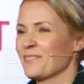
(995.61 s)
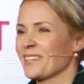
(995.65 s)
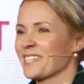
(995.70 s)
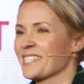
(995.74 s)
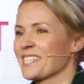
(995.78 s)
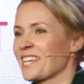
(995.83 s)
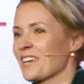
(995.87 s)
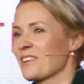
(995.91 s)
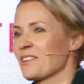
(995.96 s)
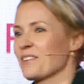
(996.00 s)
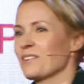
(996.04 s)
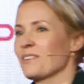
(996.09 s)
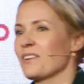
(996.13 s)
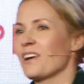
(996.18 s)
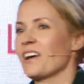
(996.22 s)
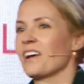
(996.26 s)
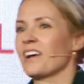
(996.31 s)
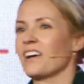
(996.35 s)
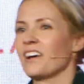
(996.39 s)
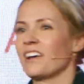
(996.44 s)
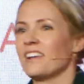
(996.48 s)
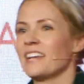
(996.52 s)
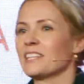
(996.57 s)
So
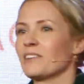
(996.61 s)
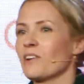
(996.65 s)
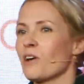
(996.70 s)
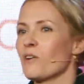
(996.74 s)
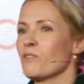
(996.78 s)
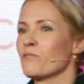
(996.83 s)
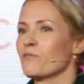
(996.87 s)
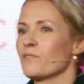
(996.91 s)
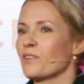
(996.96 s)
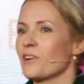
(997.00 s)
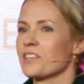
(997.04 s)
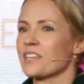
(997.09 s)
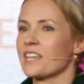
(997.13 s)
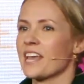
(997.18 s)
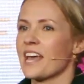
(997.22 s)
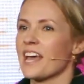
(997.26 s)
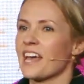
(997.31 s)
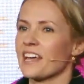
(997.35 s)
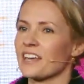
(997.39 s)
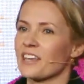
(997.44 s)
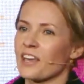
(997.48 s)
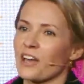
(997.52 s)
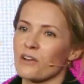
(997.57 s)
a little over a
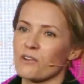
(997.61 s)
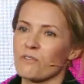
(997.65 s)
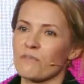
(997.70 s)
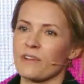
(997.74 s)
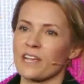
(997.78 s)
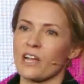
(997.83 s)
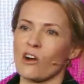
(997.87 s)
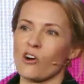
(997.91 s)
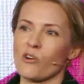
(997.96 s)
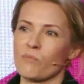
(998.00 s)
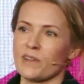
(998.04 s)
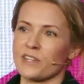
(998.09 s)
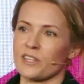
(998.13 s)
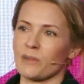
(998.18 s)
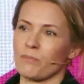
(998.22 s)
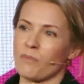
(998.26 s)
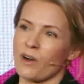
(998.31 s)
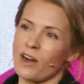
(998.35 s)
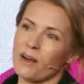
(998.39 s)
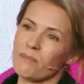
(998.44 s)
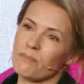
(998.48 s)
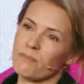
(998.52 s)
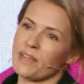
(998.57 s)
year ago, we opened a
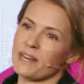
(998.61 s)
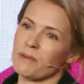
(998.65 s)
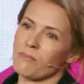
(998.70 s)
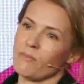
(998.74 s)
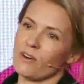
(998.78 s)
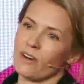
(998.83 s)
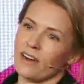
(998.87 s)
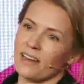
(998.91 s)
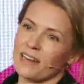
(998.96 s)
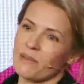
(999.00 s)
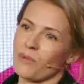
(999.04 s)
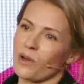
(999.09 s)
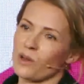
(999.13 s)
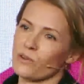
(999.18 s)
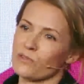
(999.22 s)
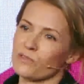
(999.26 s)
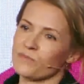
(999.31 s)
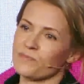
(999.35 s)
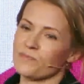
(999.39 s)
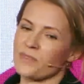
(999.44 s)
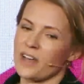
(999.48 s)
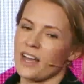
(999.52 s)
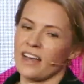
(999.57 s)
pub in
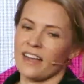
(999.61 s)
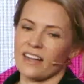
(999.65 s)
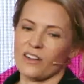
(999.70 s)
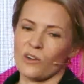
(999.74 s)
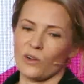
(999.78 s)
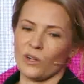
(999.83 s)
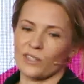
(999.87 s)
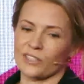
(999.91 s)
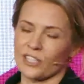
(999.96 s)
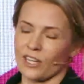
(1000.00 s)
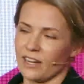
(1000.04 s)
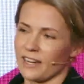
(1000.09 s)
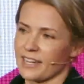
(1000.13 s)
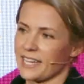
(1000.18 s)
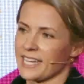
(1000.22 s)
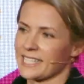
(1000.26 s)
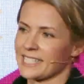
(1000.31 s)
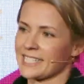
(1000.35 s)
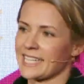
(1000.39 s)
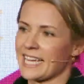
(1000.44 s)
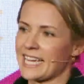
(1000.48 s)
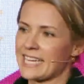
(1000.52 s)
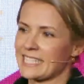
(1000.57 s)
Marylebone called the Lucky
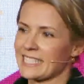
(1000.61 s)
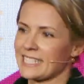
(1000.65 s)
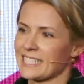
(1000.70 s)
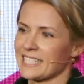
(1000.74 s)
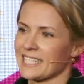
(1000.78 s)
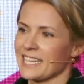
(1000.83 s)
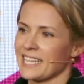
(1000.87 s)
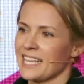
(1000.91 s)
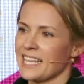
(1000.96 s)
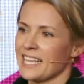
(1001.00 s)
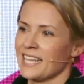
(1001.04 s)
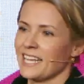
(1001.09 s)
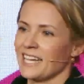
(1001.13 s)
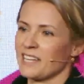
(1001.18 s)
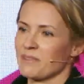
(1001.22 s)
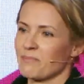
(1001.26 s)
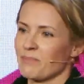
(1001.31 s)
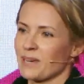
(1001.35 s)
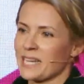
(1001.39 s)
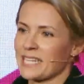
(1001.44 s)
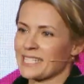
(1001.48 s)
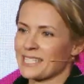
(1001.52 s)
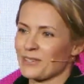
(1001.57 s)
Saint, and
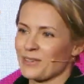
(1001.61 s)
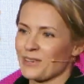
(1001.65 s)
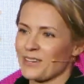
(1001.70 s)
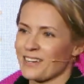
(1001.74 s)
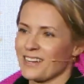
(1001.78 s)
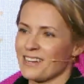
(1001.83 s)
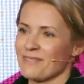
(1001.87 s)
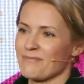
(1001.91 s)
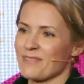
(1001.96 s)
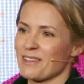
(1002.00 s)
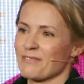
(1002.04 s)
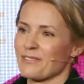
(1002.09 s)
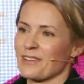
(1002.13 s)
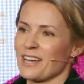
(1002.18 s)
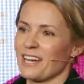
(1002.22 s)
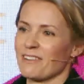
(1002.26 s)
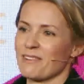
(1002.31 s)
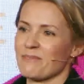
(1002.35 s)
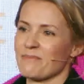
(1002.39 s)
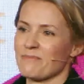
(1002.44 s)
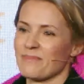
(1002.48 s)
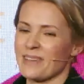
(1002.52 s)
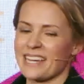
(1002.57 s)
please all come if you
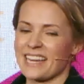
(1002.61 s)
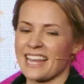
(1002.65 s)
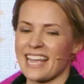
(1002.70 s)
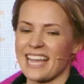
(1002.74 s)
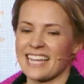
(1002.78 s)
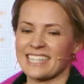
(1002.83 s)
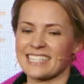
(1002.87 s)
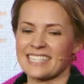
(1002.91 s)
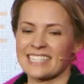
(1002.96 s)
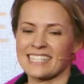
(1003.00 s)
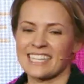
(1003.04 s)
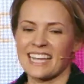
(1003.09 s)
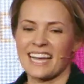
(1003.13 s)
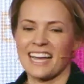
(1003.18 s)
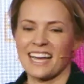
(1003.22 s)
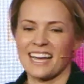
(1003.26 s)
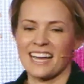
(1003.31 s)
haven't been yet.